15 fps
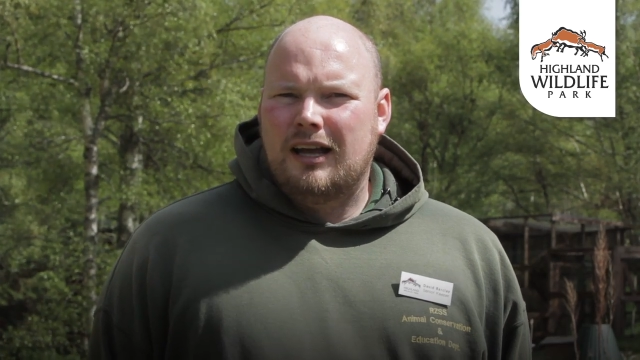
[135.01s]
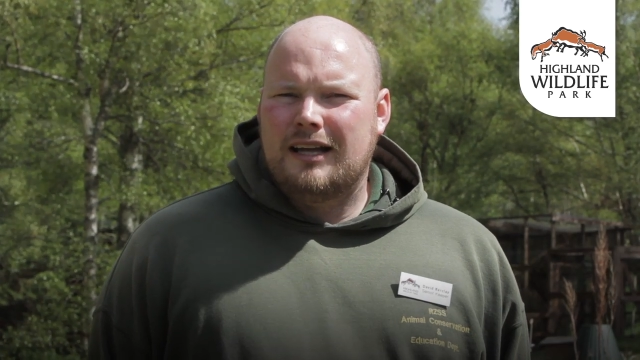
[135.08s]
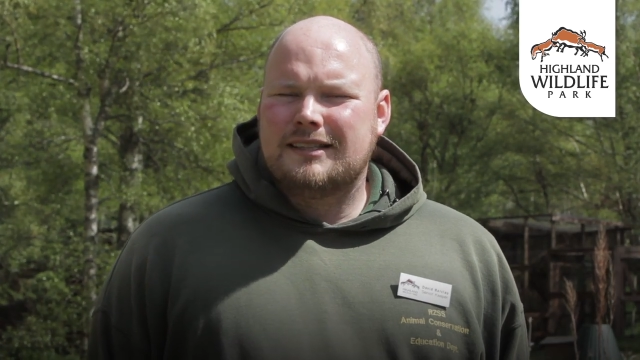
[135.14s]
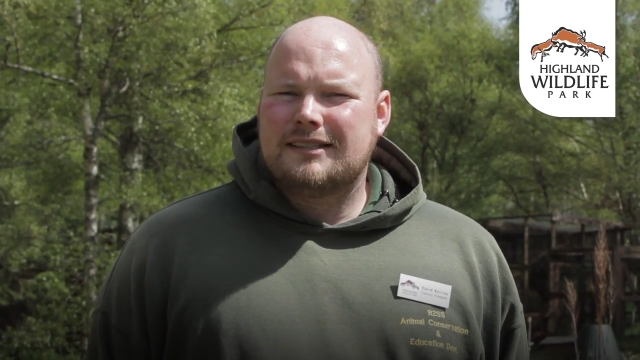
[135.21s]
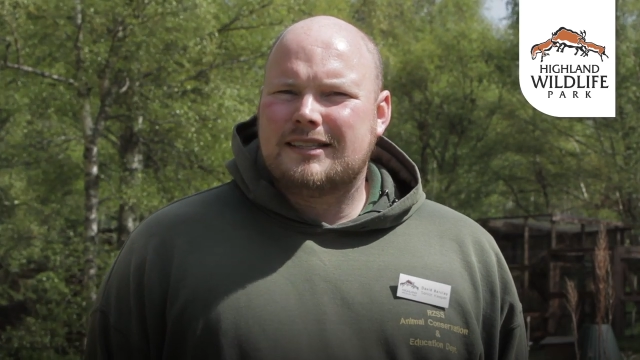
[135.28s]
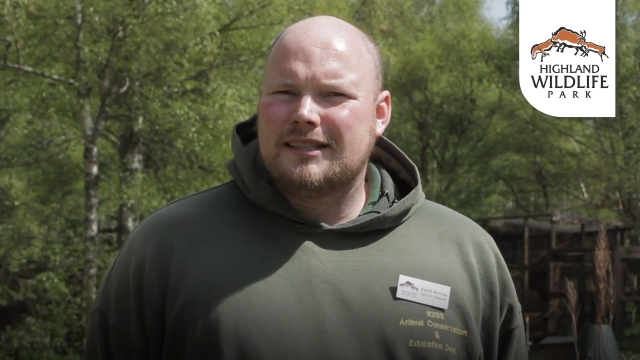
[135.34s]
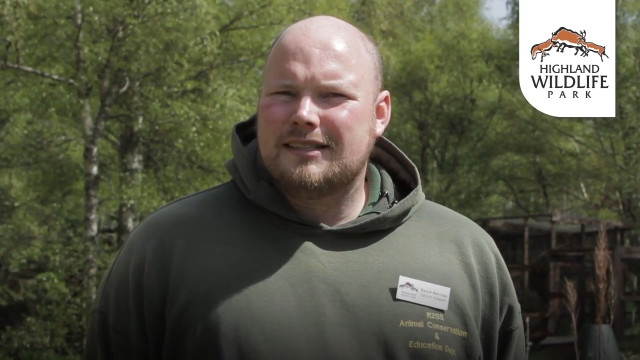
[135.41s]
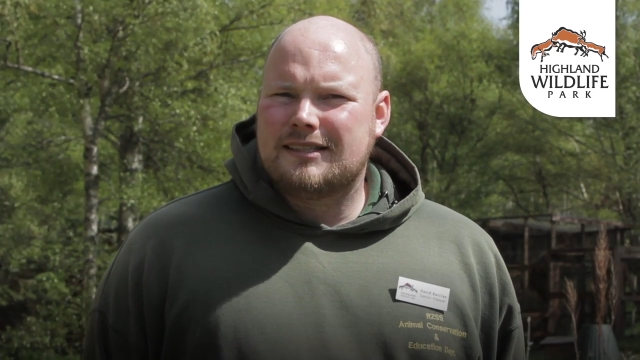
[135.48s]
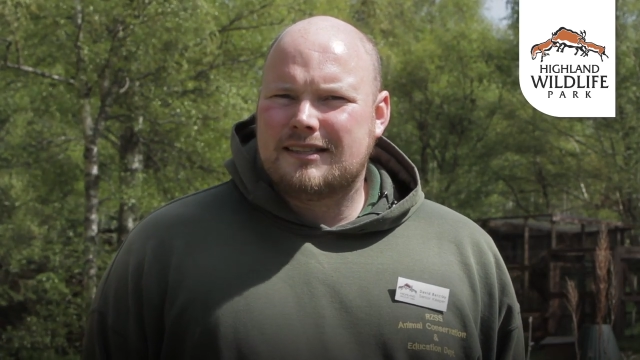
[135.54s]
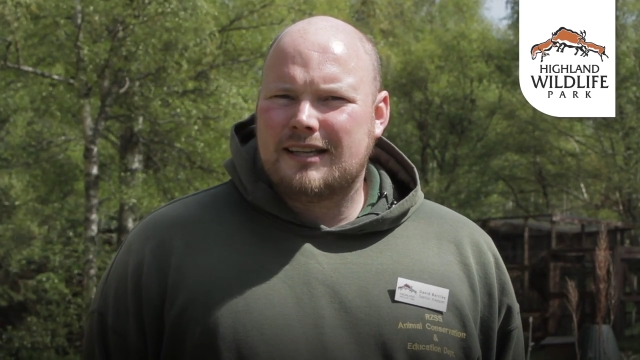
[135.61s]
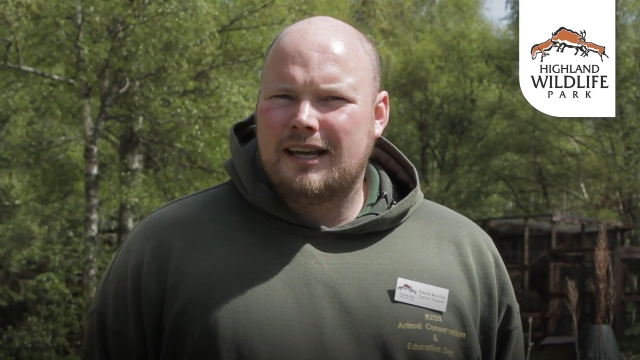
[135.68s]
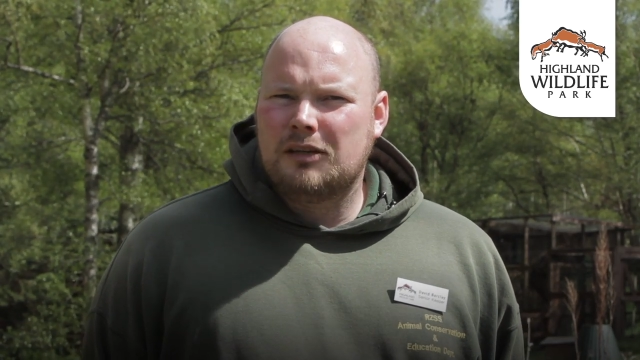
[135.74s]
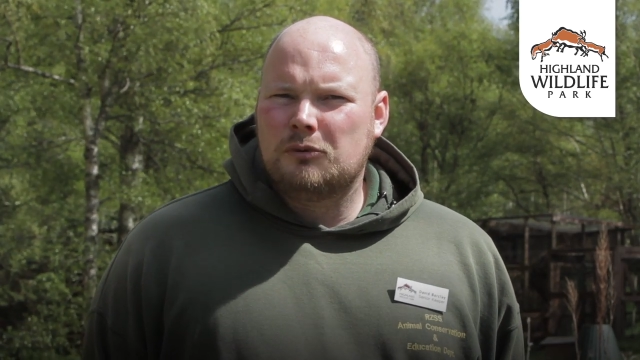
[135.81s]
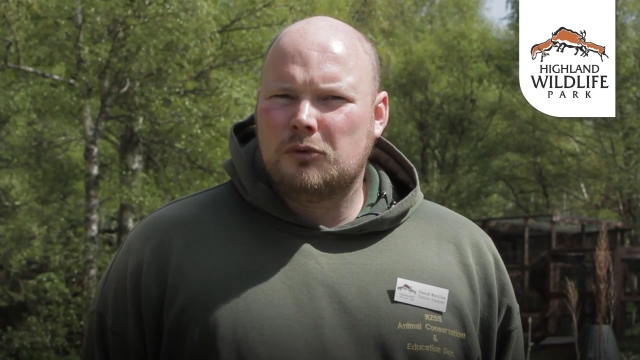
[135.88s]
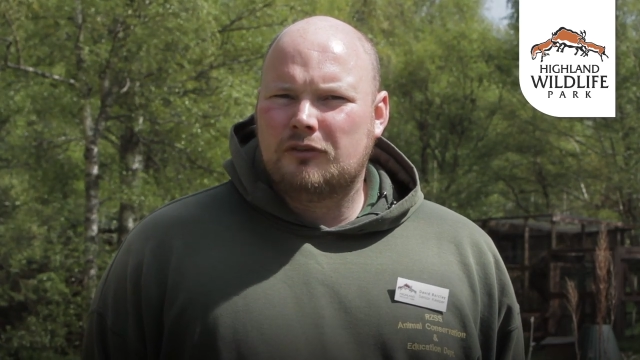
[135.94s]
And since
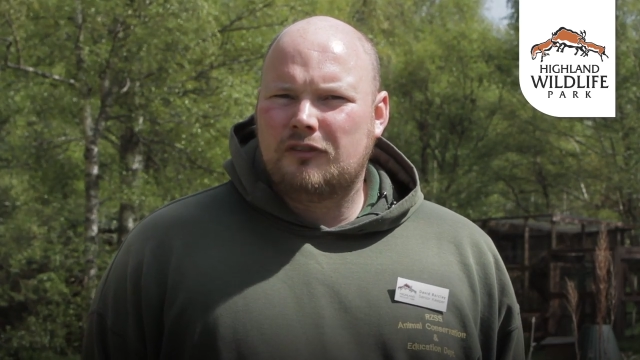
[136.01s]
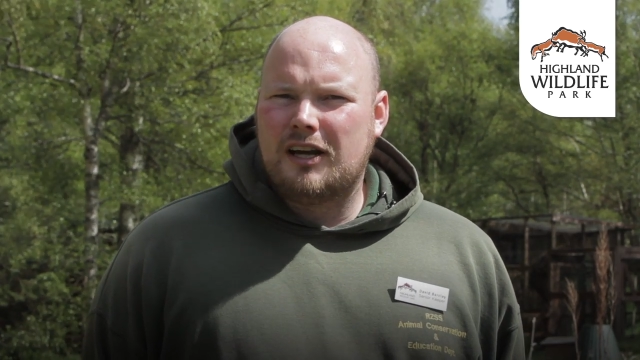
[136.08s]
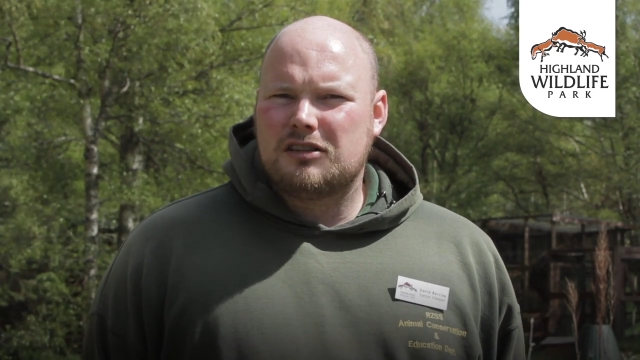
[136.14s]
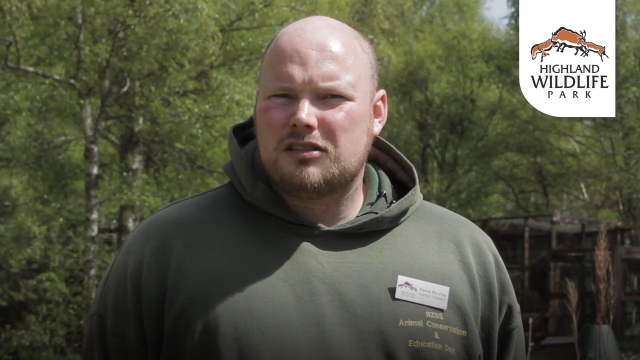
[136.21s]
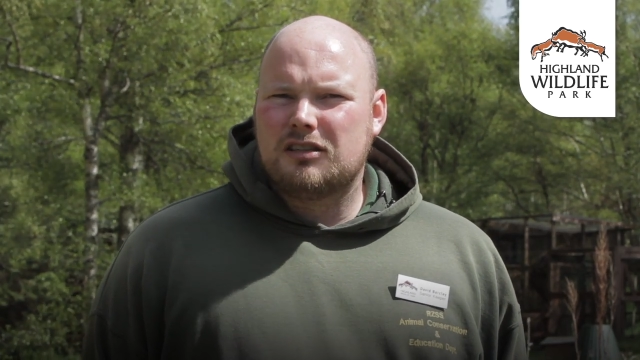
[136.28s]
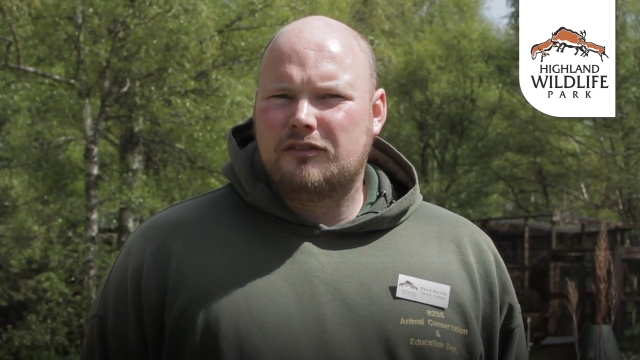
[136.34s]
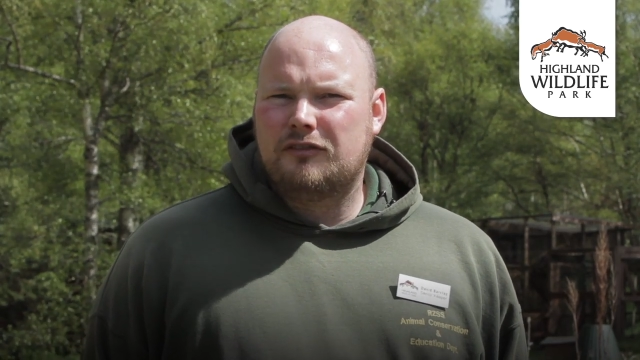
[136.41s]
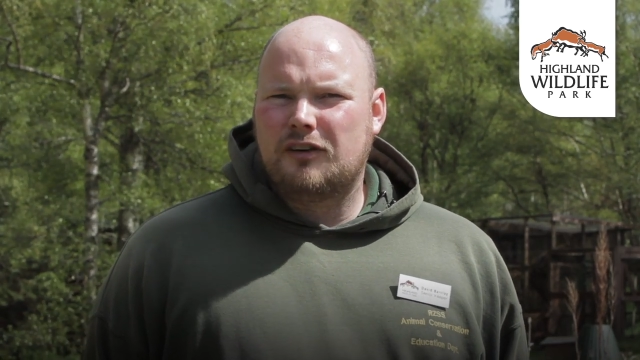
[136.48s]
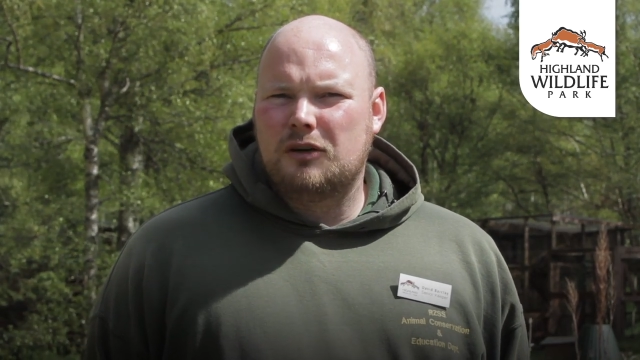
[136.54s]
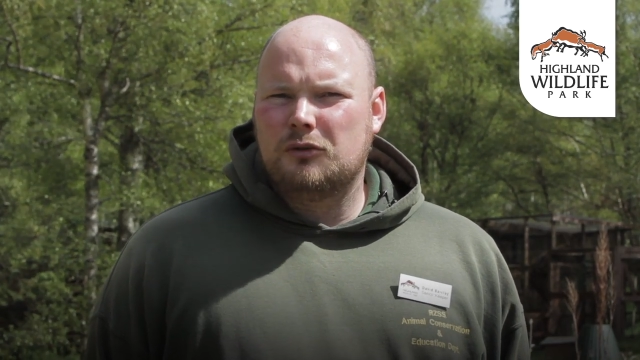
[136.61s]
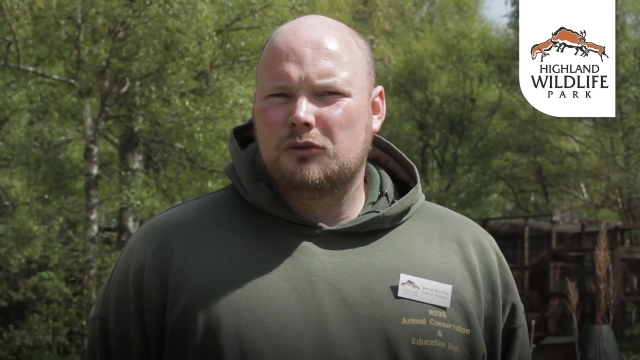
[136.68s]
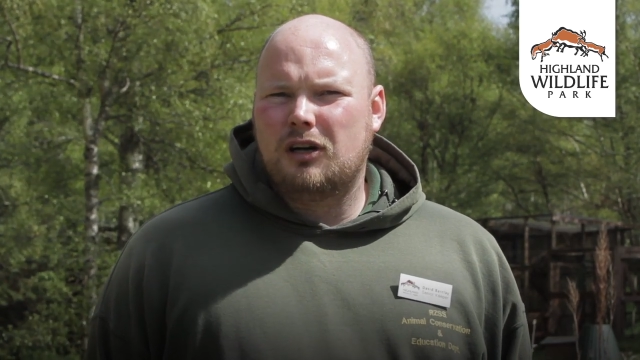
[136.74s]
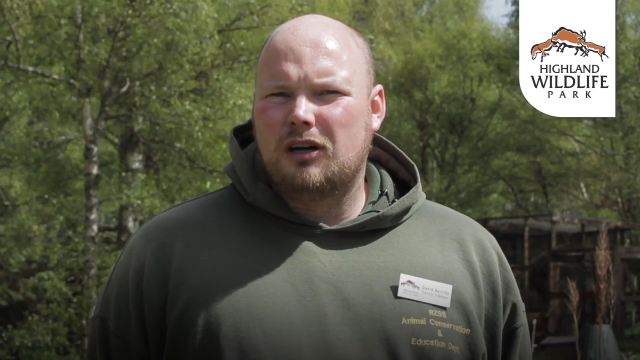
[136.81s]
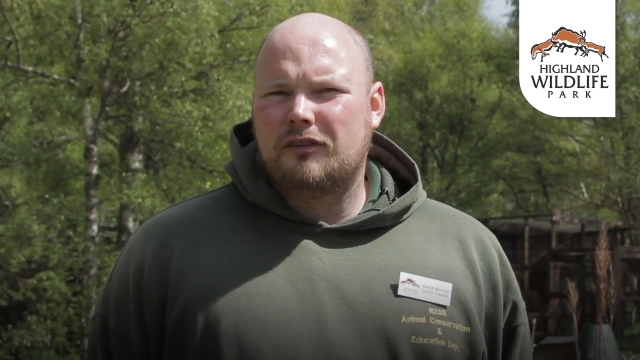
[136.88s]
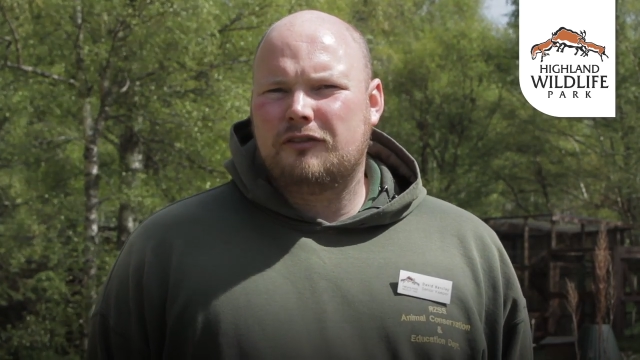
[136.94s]
then, we've actually
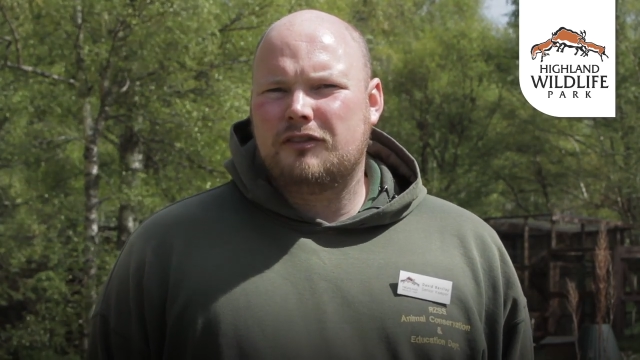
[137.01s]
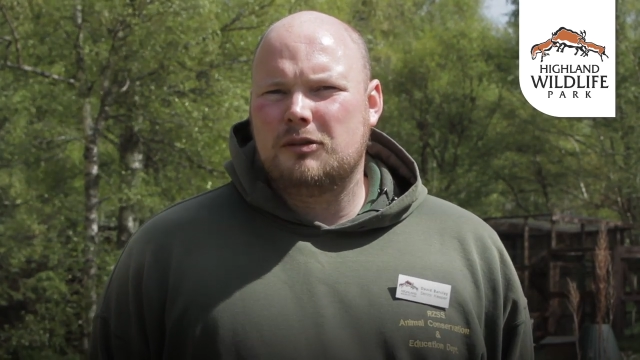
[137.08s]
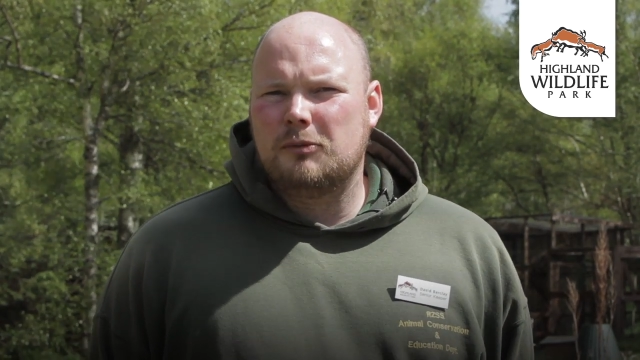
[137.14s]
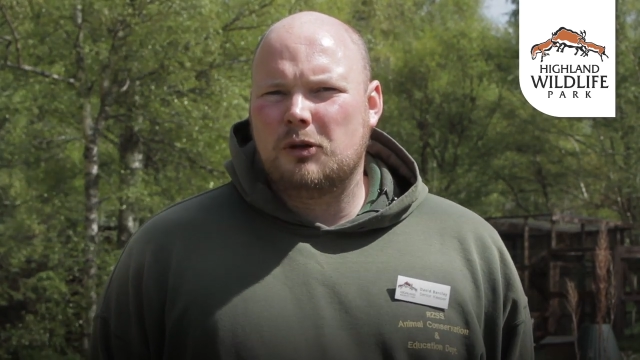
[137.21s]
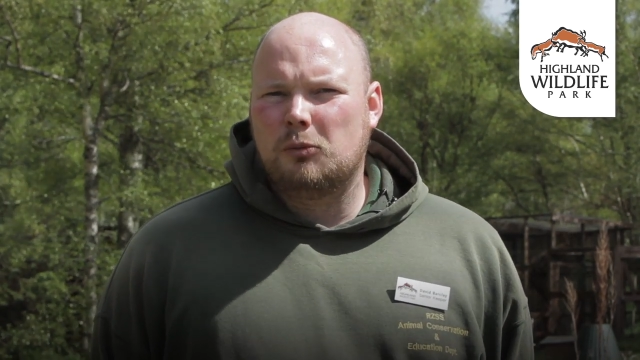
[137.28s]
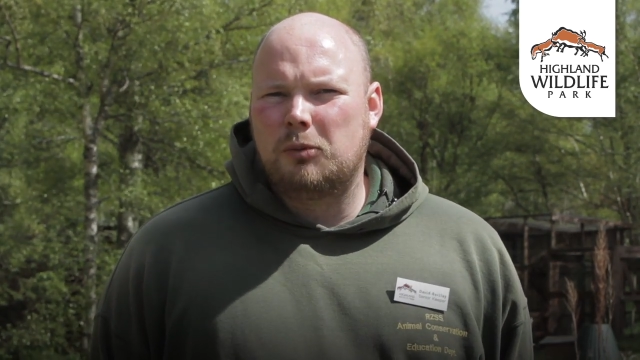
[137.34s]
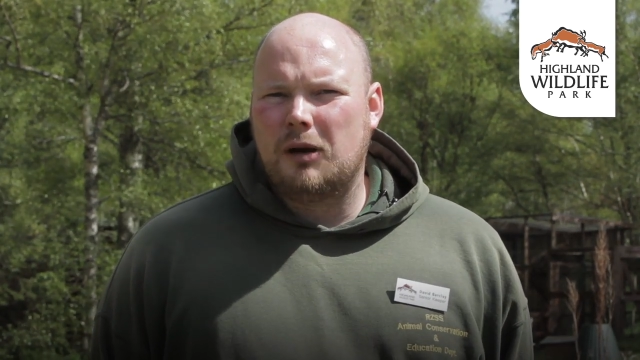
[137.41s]
found that our female